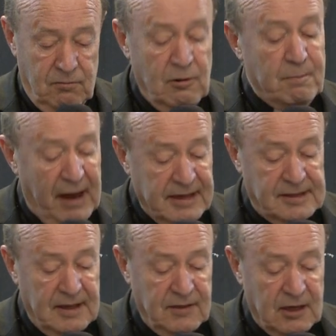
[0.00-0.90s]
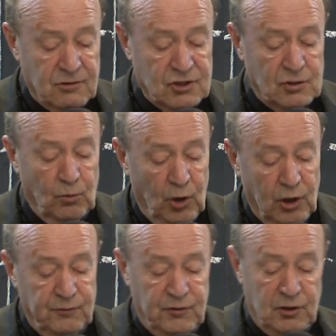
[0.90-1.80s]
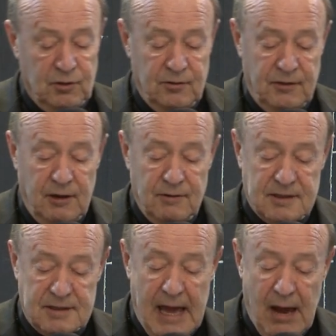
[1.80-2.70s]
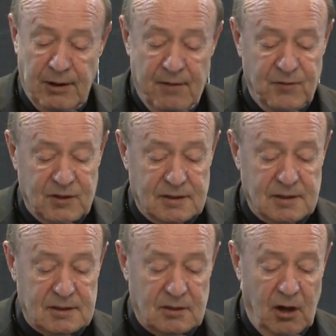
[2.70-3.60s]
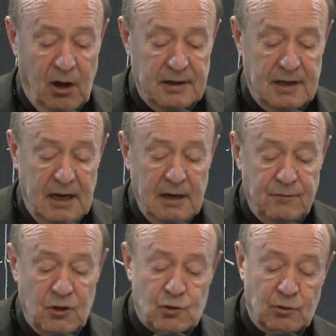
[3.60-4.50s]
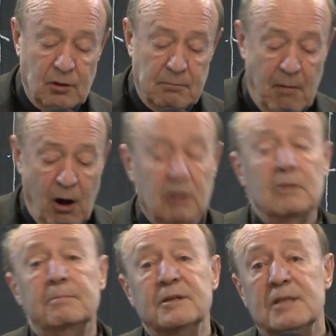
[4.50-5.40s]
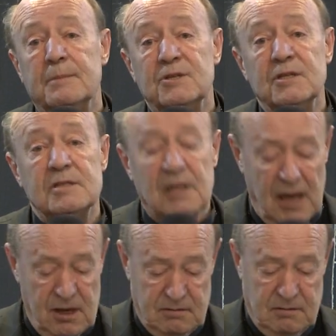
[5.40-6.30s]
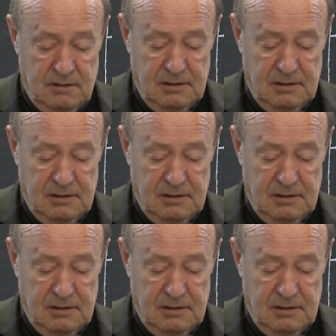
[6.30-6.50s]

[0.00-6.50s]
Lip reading: Replacing the Christian worldview, there is now an emphasis on individual moral perceptions alone.